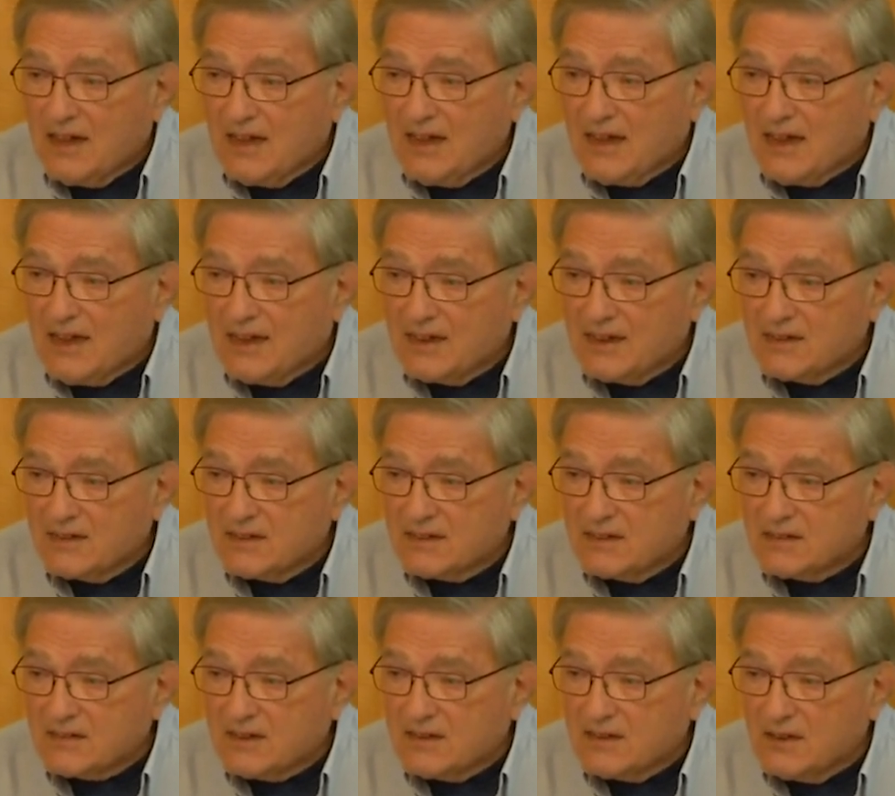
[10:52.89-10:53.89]

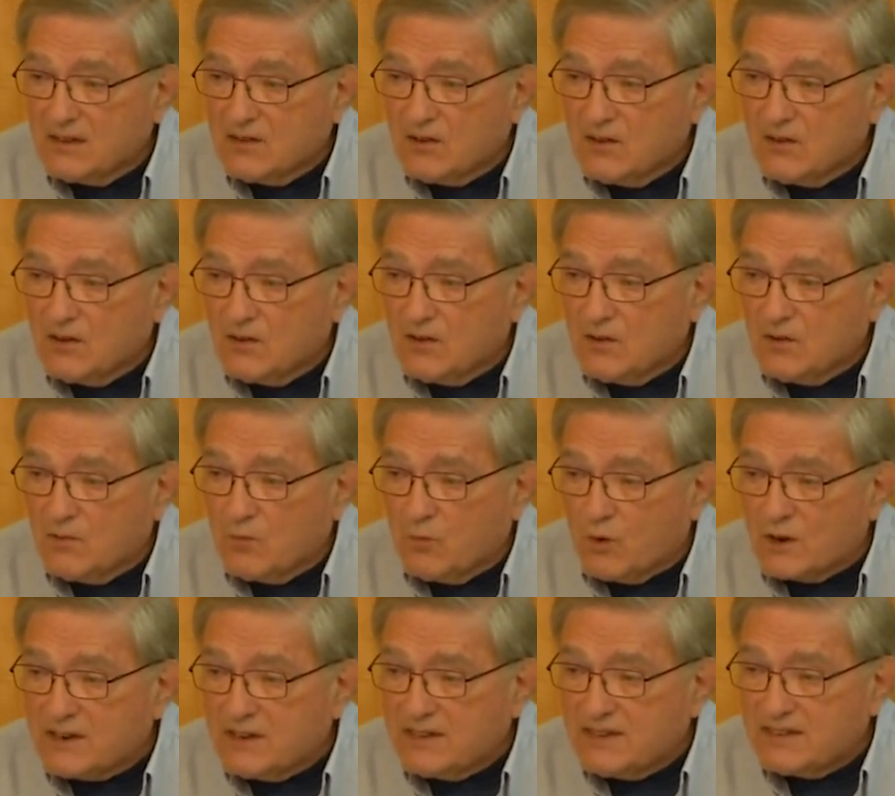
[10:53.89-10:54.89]
And
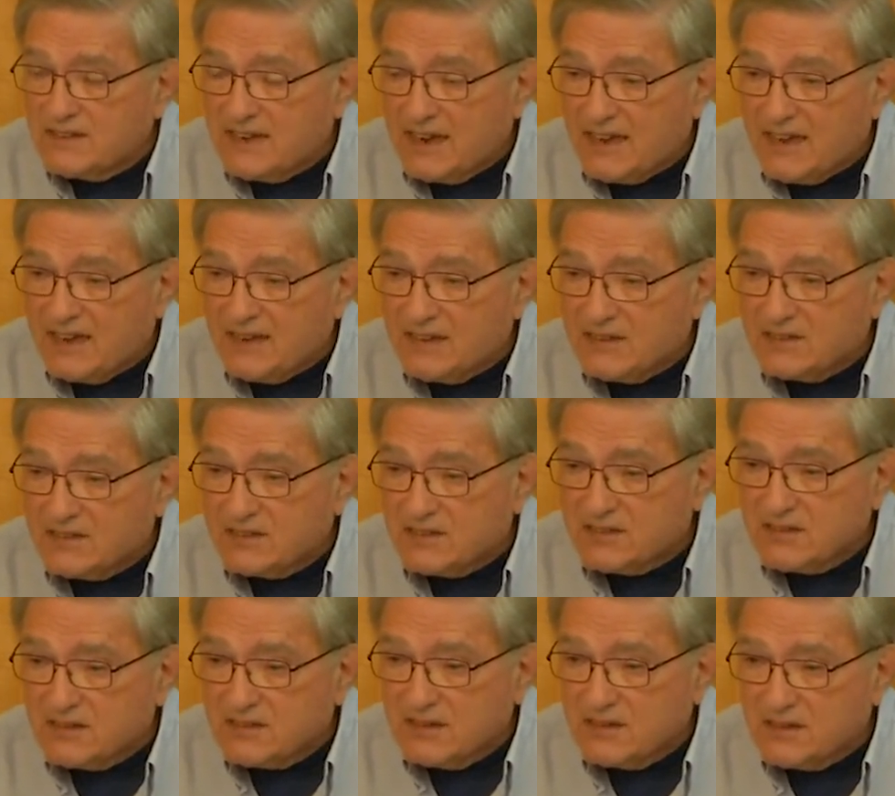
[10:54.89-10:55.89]
one of the
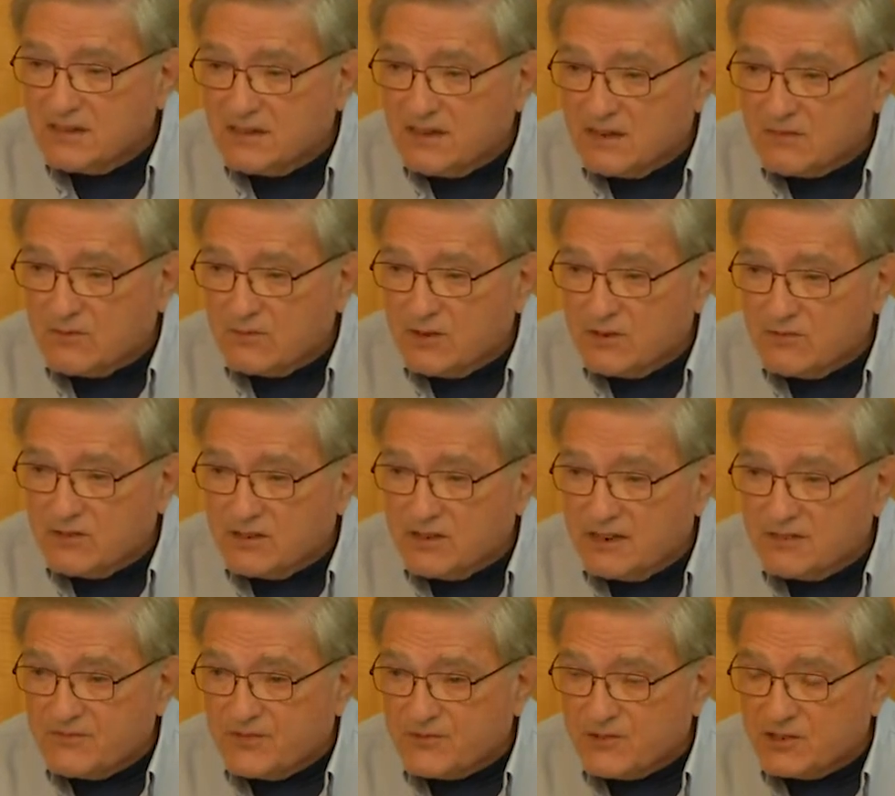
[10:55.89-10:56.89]
days that we were
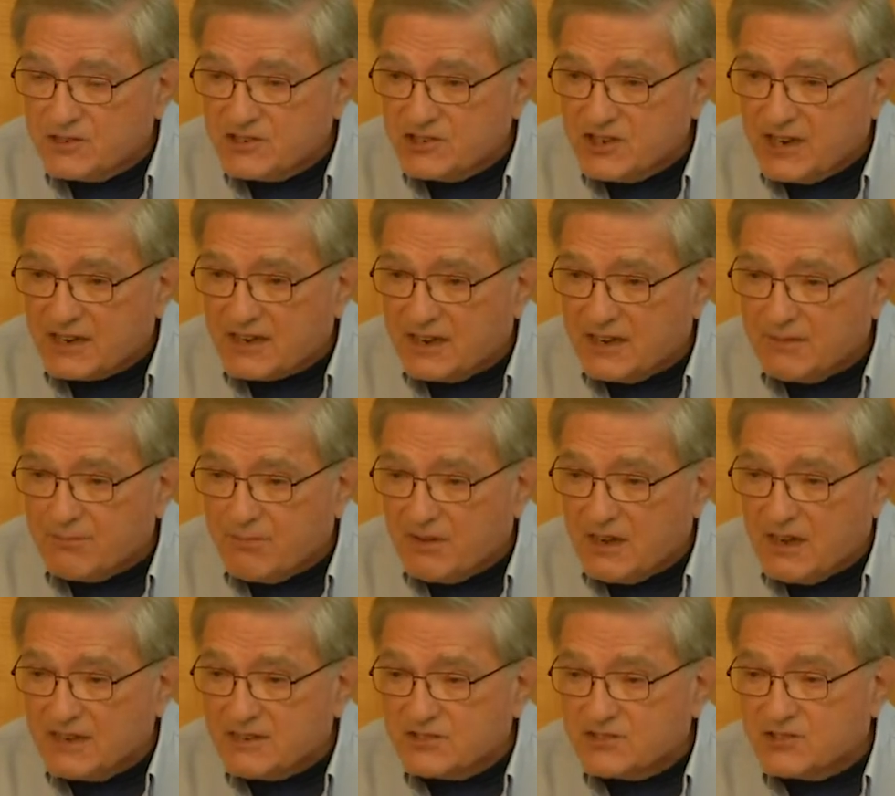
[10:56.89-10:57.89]
in for a checkup,
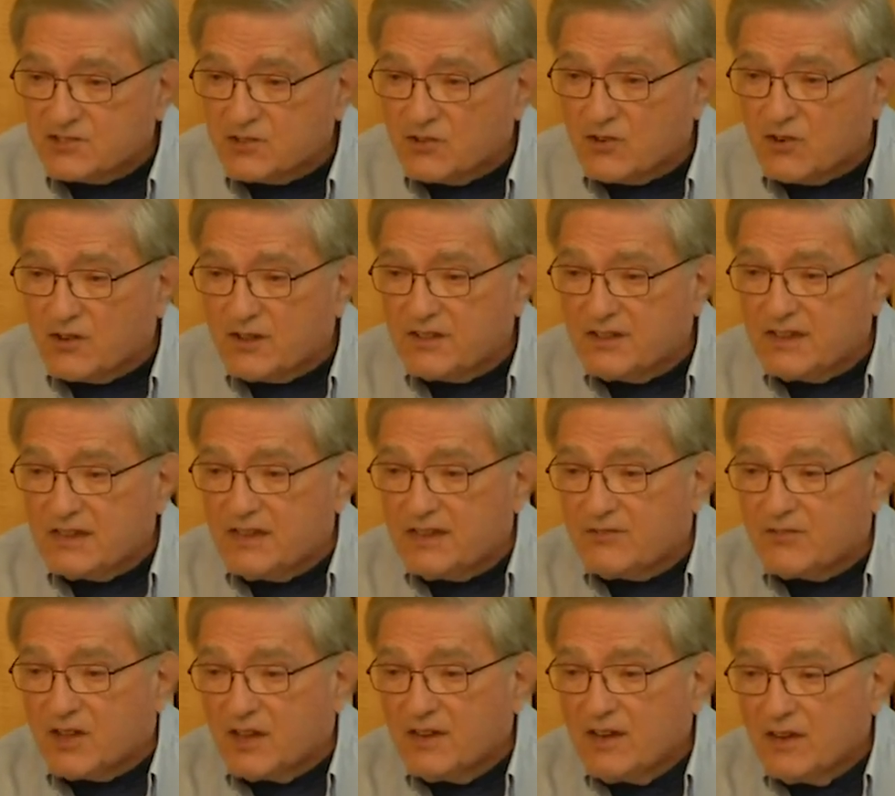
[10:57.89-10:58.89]
I saw
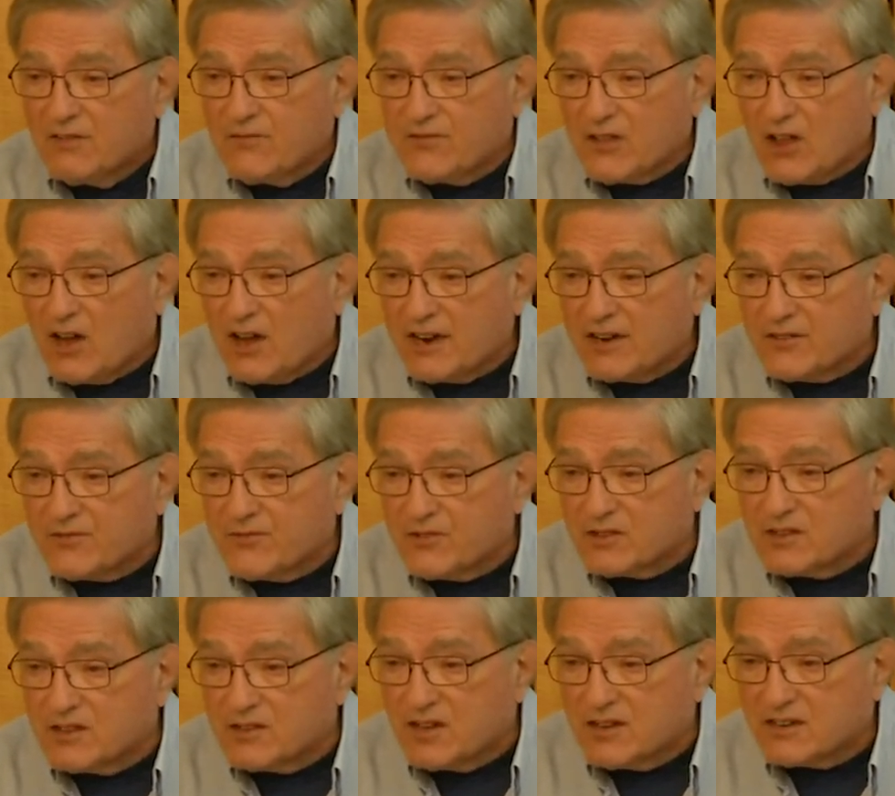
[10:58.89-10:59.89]
the flyer for
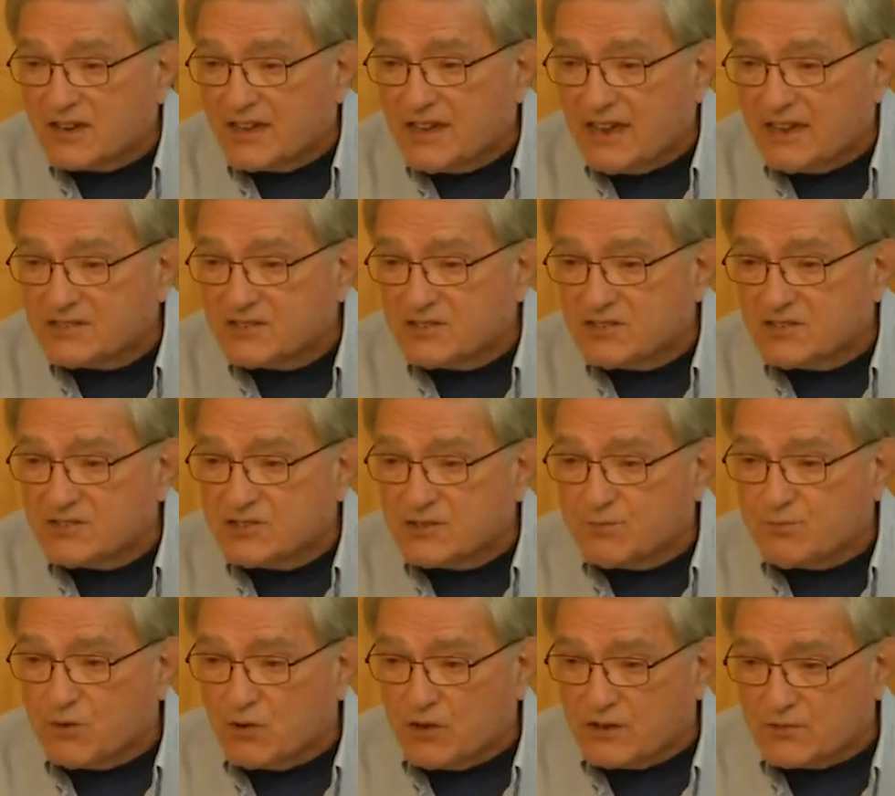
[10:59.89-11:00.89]
the lung cancer
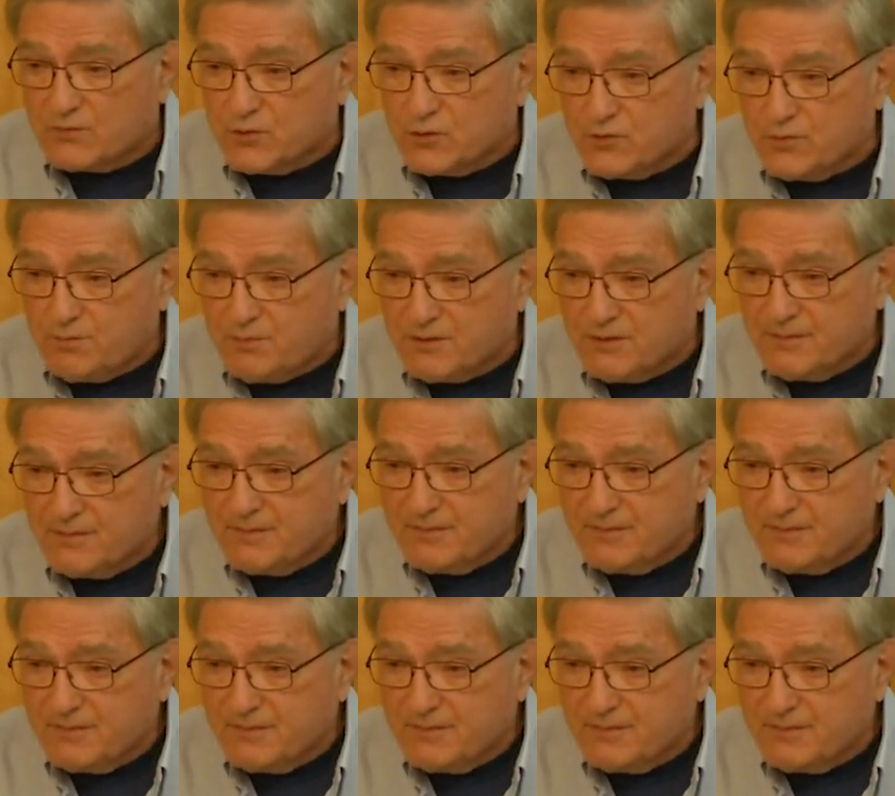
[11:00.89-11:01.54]
support group.